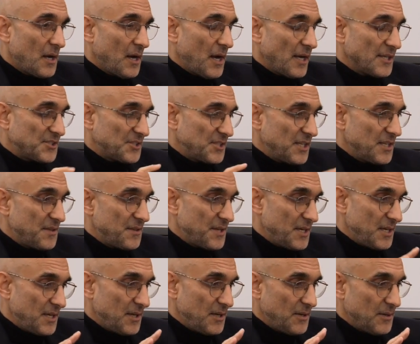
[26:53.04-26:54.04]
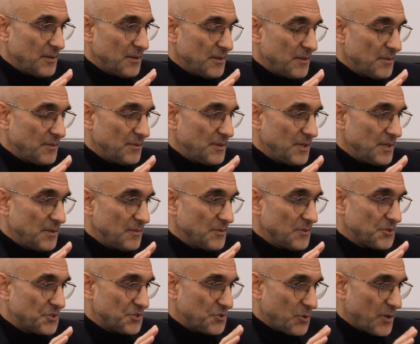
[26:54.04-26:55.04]
I see the
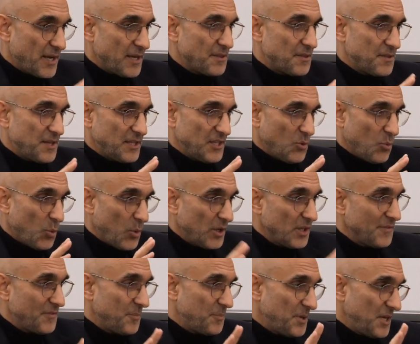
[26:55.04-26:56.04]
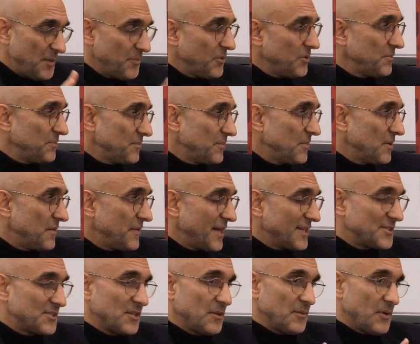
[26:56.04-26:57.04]
strength and the will of the people.
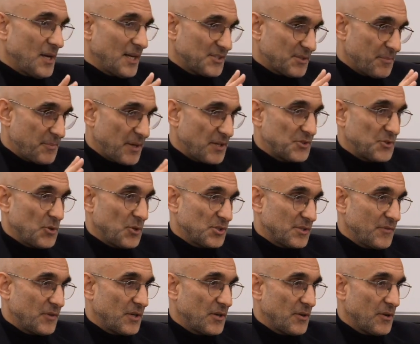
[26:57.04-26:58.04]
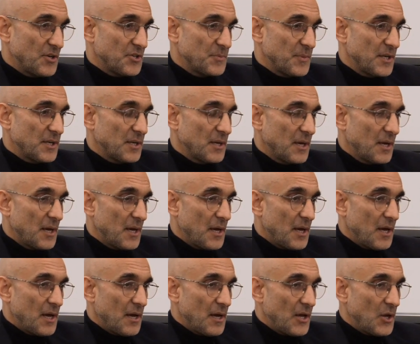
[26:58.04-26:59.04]
That's a big source of encouragement.
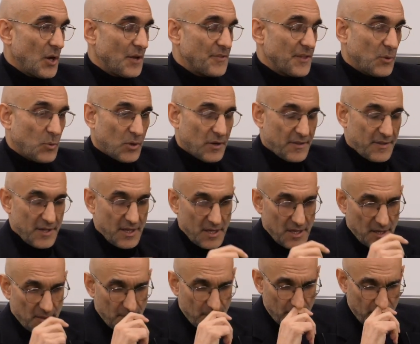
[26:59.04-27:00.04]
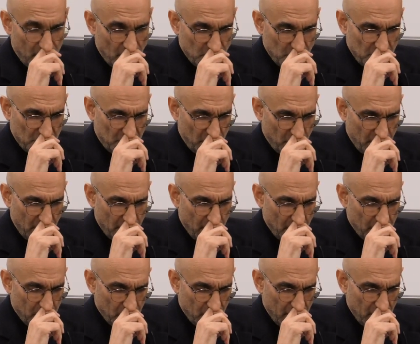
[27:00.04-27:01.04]
I think one of the I was doing some reading
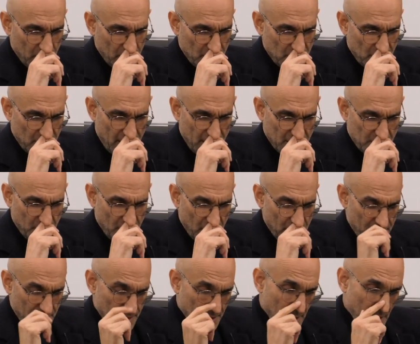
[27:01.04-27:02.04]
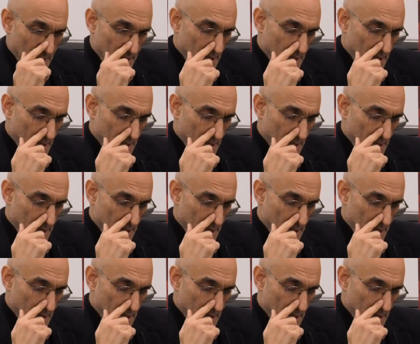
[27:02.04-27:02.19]
about burnout. It was last month